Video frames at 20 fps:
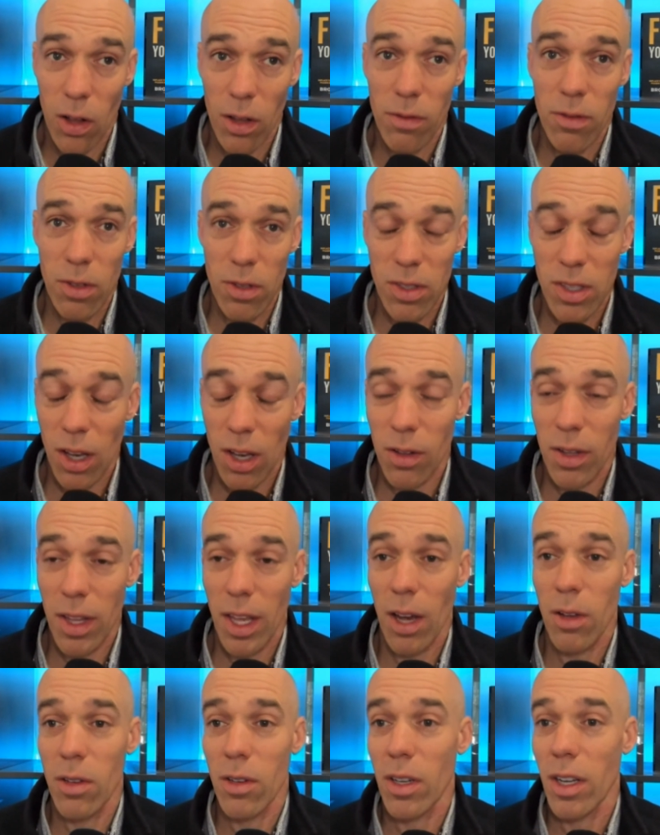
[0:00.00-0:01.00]
If you sell
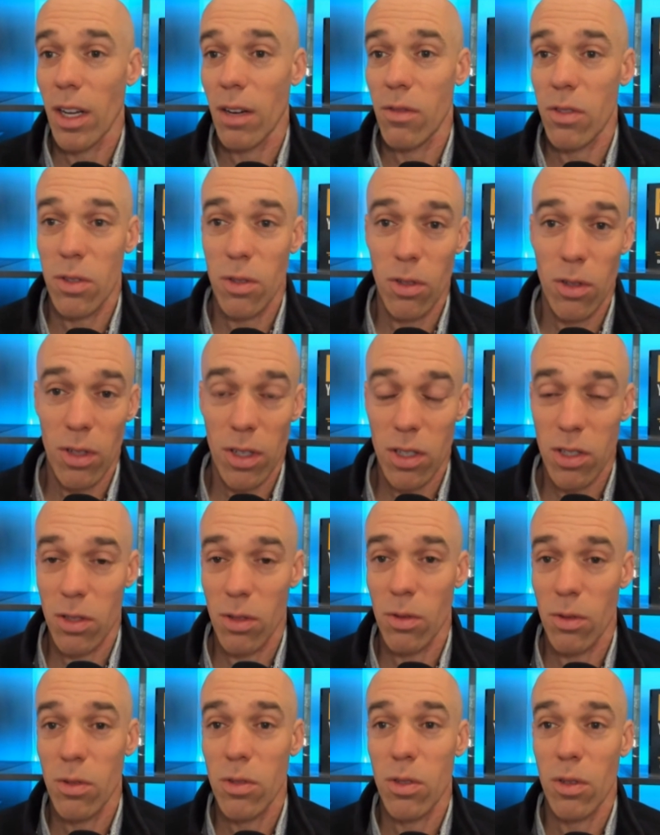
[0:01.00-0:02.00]
now, you're kind of screwed because
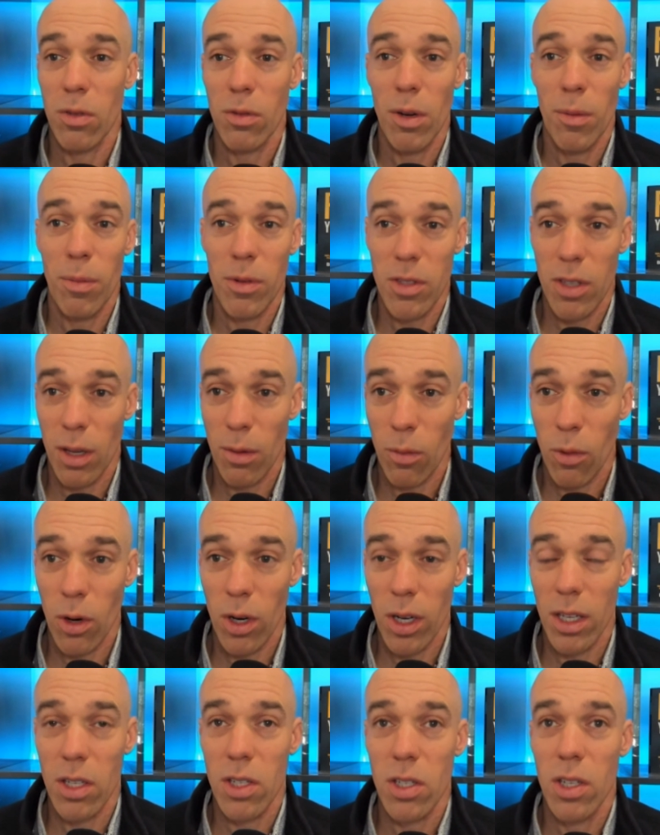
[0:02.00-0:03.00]
you lose your 3%
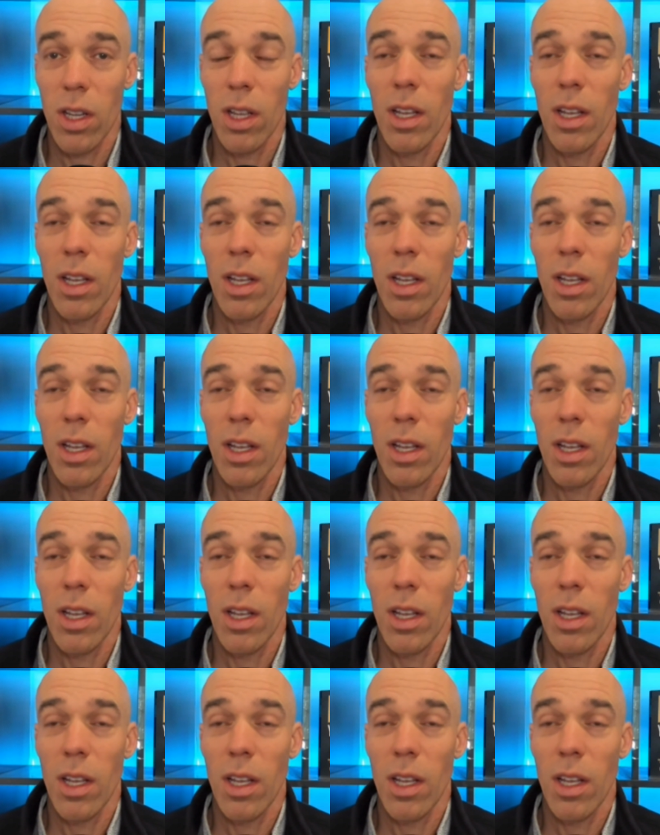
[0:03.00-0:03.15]
mortgage